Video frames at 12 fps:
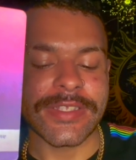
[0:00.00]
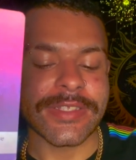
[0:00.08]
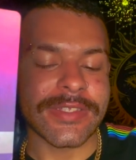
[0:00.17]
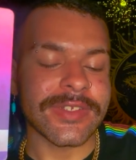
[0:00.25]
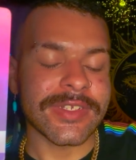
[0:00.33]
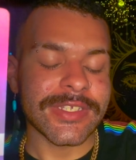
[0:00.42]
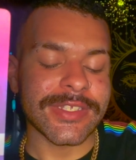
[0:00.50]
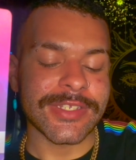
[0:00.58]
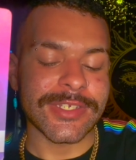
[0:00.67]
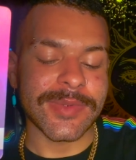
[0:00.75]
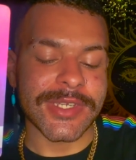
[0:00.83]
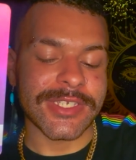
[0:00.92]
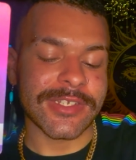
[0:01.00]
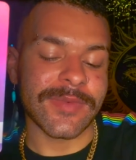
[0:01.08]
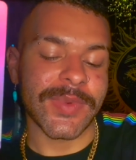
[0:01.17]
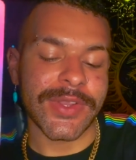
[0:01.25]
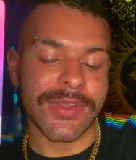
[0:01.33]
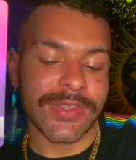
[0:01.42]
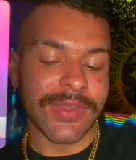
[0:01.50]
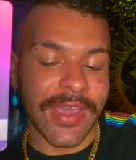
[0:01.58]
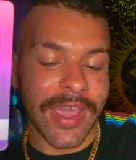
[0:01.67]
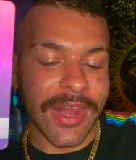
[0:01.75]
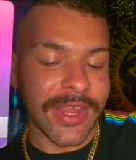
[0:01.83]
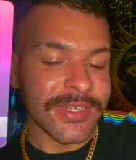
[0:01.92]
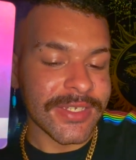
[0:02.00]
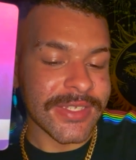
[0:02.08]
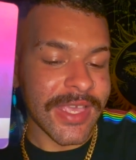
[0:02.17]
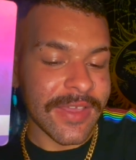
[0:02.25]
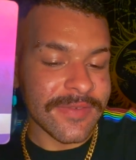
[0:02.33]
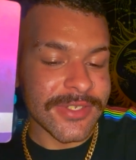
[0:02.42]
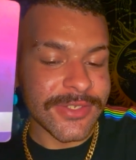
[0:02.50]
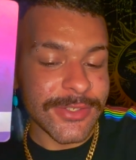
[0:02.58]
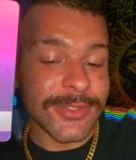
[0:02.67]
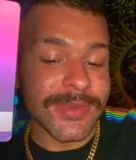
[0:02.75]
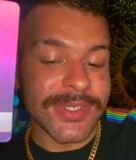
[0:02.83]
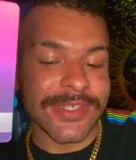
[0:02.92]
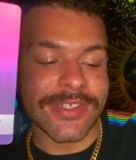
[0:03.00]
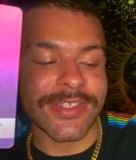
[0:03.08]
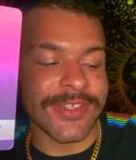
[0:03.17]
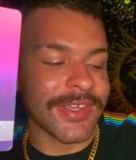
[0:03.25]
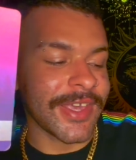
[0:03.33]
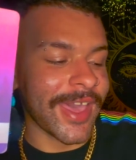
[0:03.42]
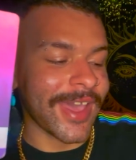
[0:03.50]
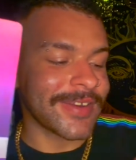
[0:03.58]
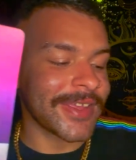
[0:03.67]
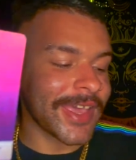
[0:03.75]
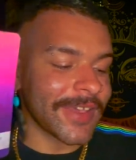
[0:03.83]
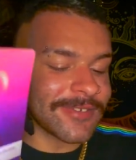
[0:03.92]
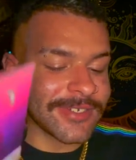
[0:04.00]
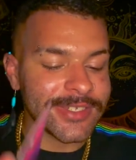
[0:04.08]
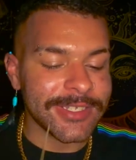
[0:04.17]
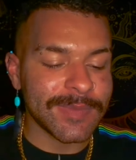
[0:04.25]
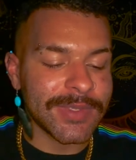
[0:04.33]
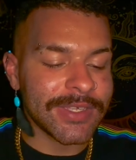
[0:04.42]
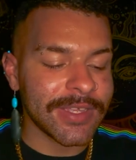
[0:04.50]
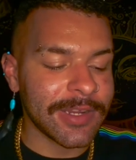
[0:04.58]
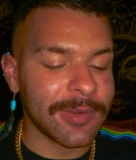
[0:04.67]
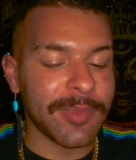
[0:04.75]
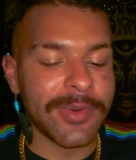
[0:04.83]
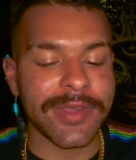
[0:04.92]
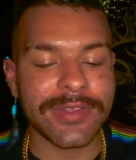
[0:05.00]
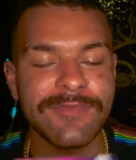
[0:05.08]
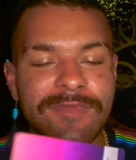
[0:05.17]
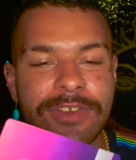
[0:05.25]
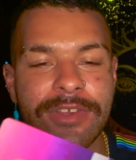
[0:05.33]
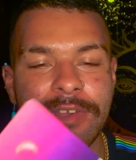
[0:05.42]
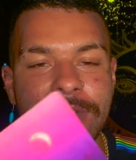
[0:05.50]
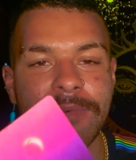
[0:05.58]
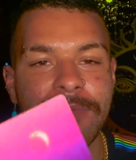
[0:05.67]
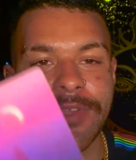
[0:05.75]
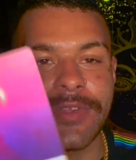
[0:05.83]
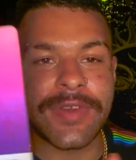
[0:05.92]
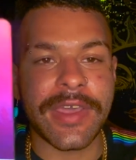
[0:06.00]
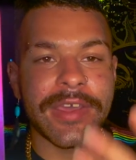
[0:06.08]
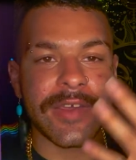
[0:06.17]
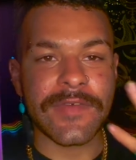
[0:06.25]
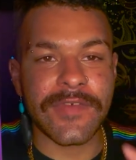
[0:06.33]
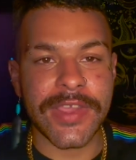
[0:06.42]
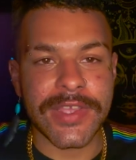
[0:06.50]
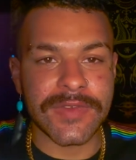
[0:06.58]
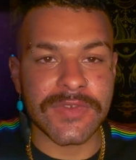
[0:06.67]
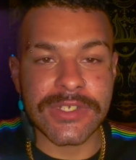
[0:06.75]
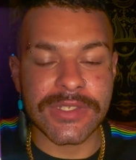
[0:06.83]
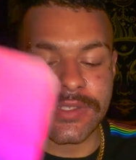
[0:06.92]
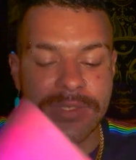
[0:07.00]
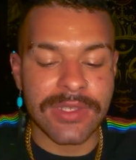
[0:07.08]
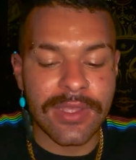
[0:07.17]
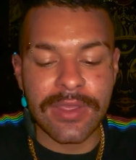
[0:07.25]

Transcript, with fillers: is literally a situation of where you kind of just have to do it. You kind of have to just be at a point, Virgo, where you're not afraid of just